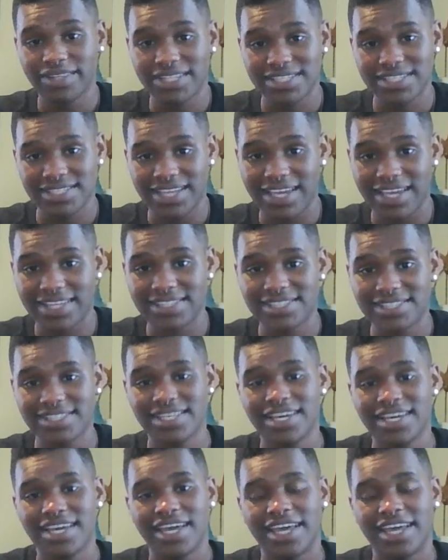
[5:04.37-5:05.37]
the States
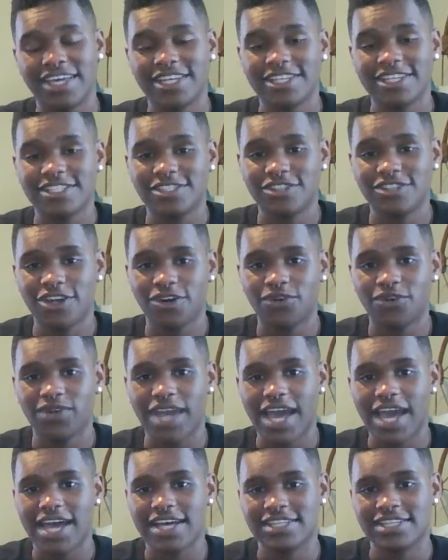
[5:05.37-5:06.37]
is known
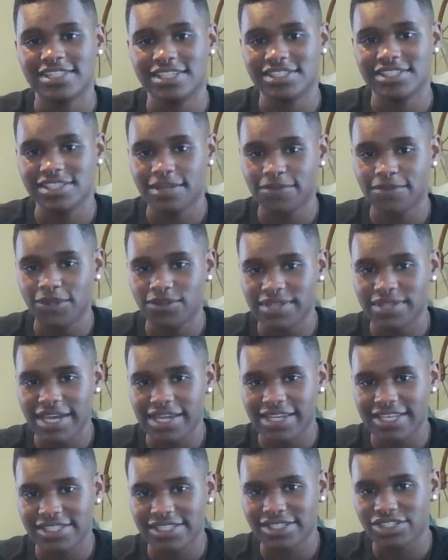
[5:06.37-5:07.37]
as
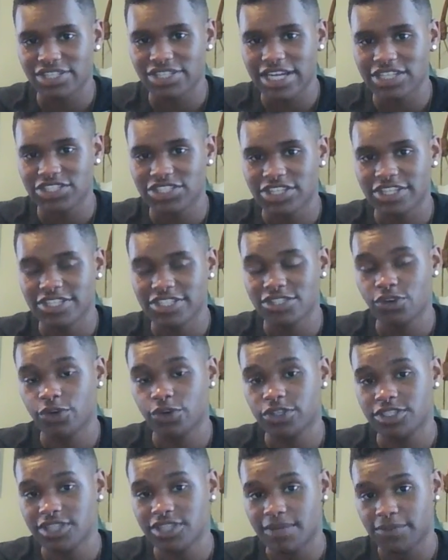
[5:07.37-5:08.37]
subcutaneous injections
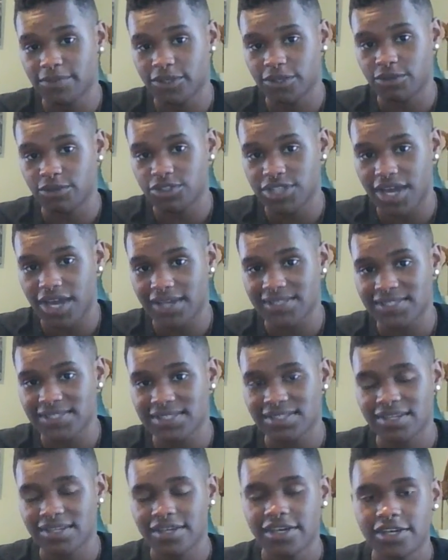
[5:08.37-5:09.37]
or sub-Q shots.
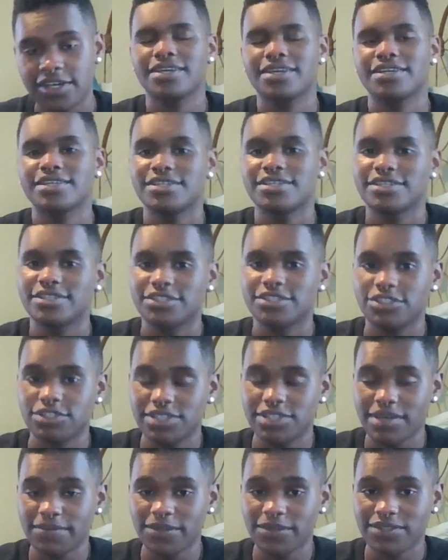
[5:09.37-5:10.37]
So
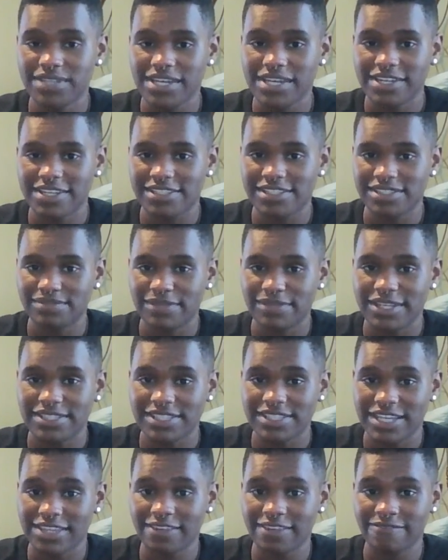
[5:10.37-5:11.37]
subcutaneous
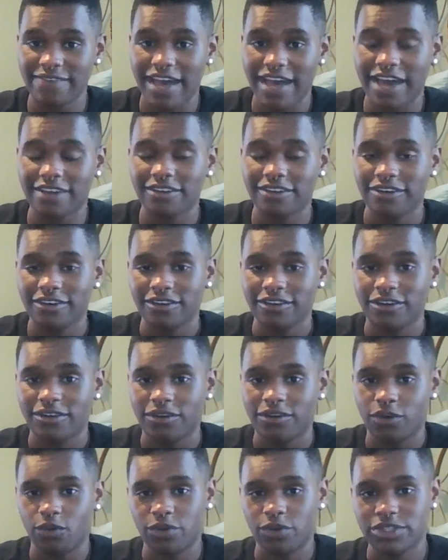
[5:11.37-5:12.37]
means in the fat,
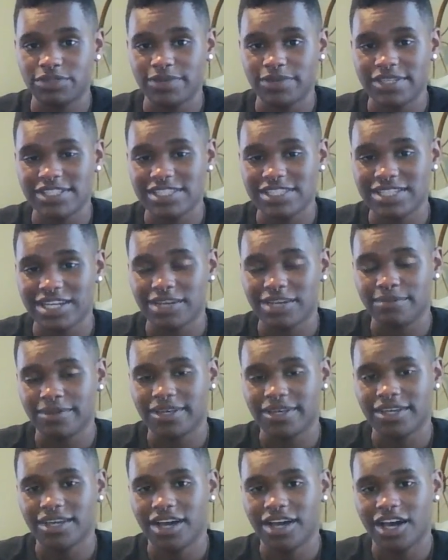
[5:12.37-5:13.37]
which means it's going to
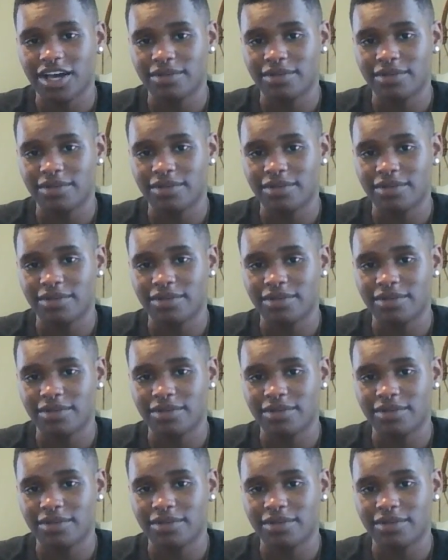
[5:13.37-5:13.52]
be